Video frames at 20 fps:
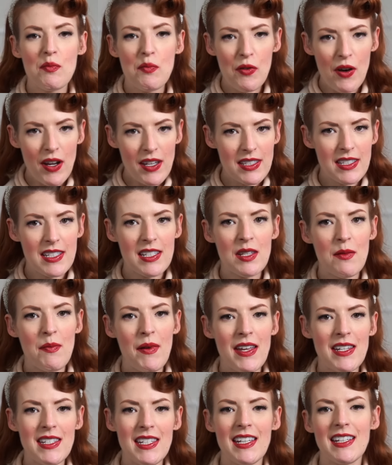breast in the
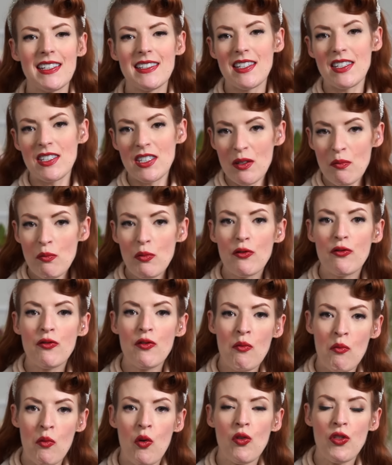painting is a symbol
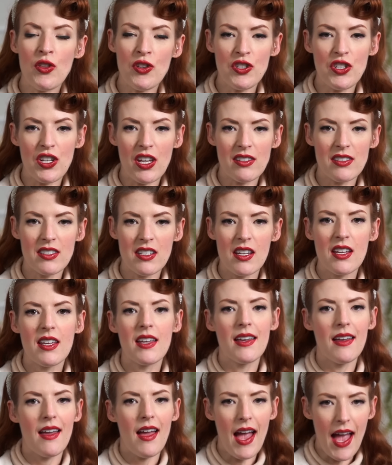for more than just
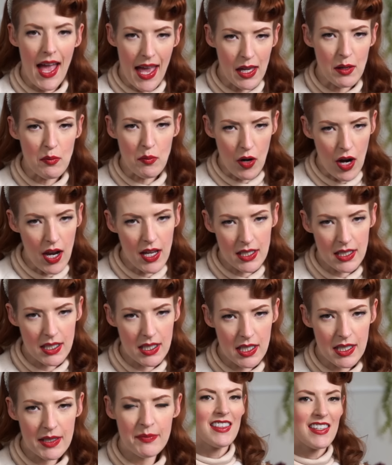a
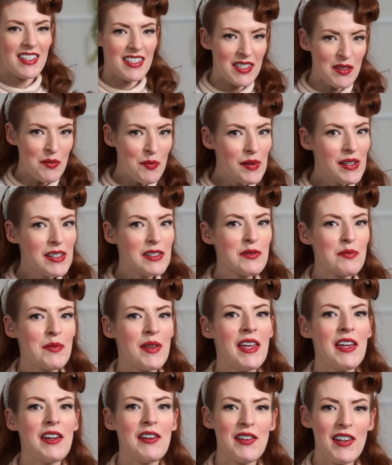breast. The symbolism
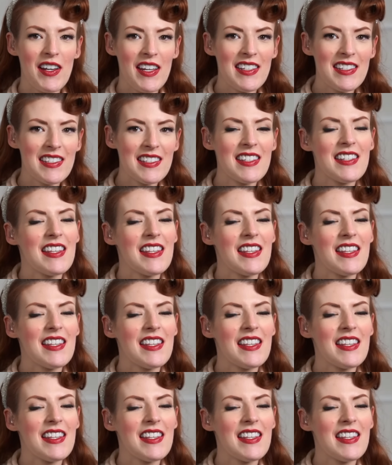here is